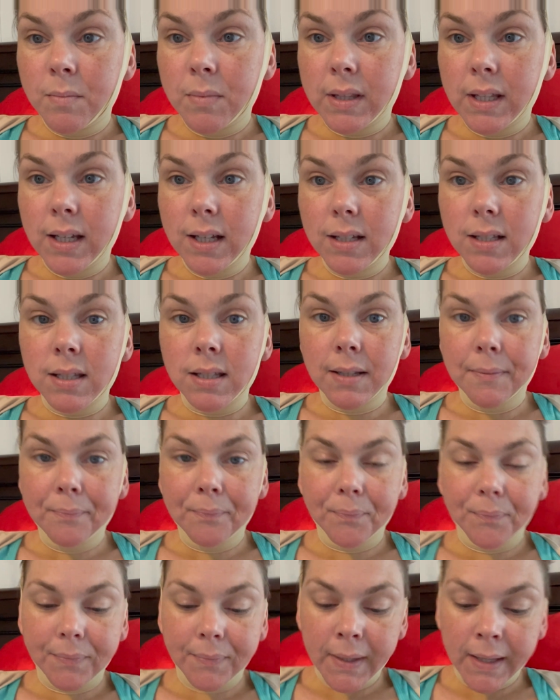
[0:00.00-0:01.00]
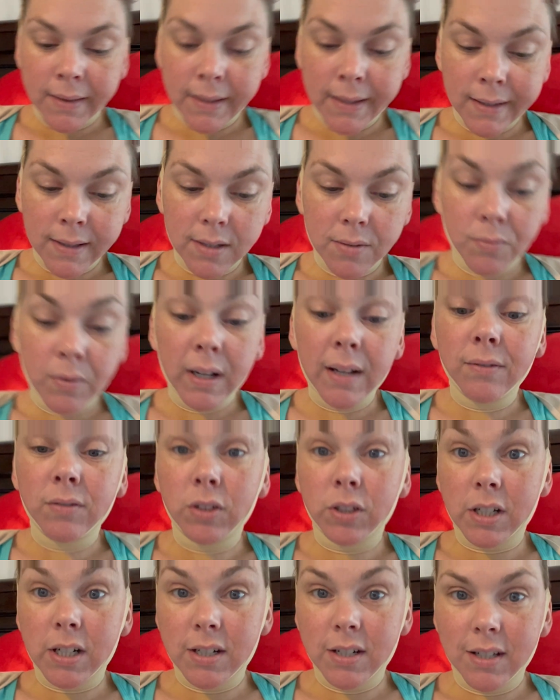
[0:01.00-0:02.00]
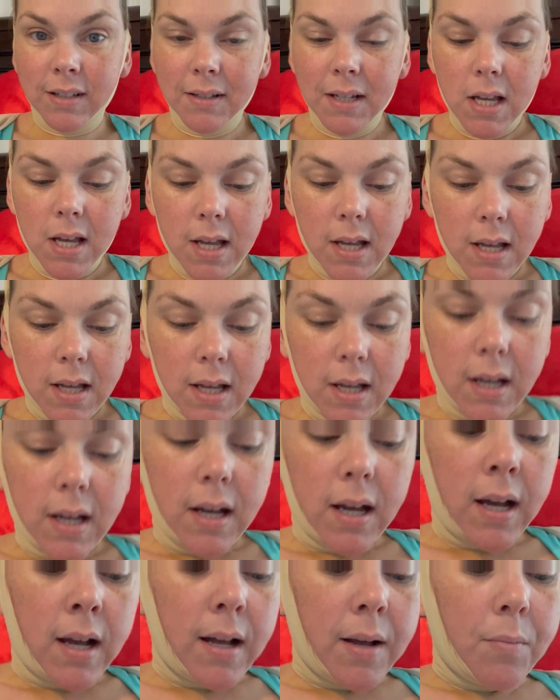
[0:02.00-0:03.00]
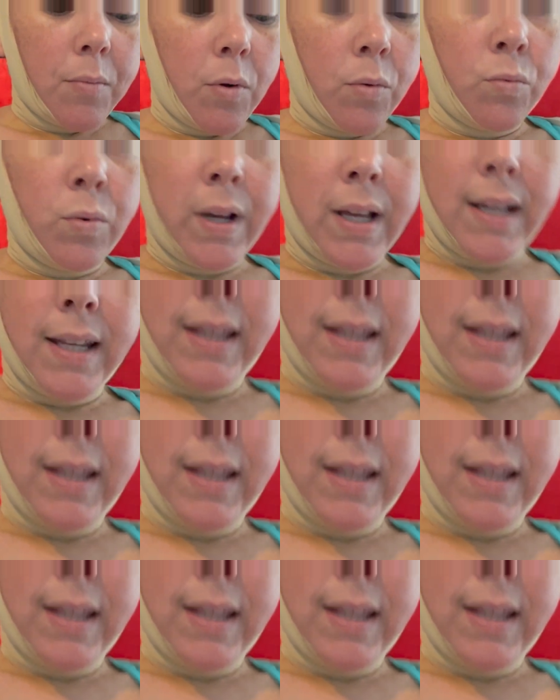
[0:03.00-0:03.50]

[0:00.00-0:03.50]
things. That's what I've learned. Um, when